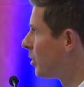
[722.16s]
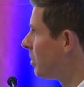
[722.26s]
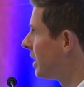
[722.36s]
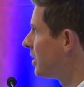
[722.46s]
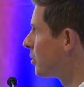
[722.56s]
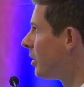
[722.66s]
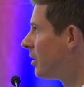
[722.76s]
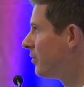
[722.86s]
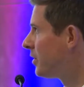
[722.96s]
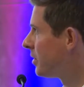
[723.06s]
probably
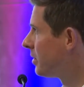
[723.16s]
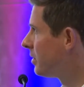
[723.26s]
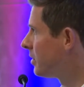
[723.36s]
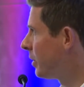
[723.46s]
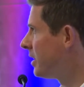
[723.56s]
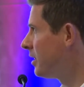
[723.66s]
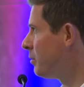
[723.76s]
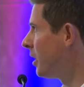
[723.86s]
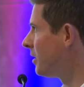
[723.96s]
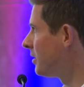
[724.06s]
12 to 18
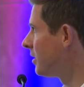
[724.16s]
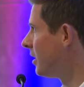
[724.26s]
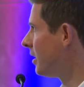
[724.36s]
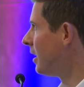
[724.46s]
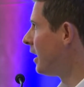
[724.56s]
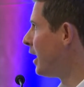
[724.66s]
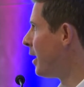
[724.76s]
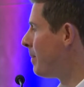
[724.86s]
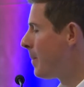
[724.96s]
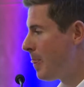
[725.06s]
months.
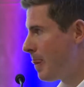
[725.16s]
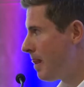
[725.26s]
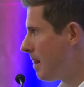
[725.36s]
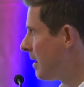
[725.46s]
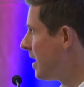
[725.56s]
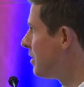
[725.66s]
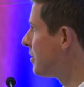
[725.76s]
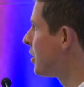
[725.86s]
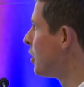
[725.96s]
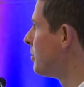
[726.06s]
In
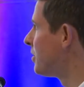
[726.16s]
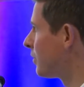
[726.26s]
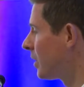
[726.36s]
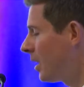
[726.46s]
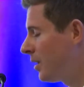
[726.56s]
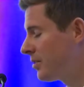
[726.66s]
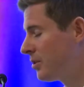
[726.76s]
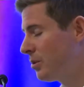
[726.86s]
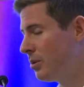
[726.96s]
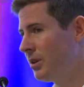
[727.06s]
terms of
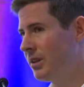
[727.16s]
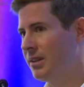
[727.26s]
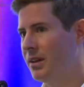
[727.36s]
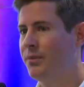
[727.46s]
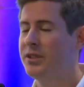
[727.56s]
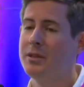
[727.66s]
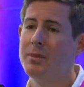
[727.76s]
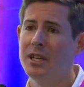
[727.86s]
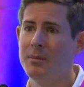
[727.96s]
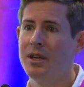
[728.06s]
Glassdoor, obviously
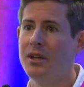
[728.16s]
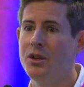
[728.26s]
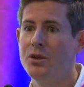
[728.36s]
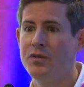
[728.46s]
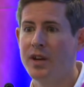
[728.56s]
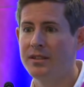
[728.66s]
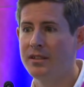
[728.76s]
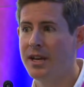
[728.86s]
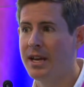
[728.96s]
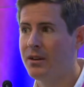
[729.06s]
becoming a huge
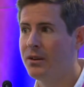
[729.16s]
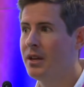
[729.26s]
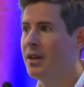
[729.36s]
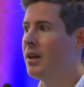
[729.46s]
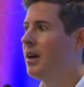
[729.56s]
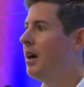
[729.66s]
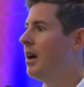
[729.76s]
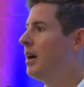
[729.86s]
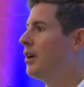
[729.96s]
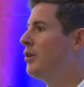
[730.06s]
factor now.
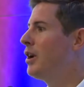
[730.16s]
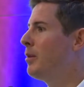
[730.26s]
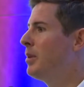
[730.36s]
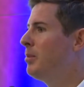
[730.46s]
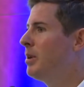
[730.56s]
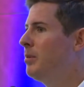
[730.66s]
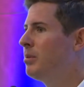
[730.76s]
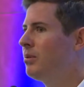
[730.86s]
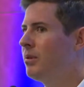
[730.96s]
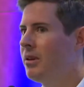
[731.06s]
I don't know how many people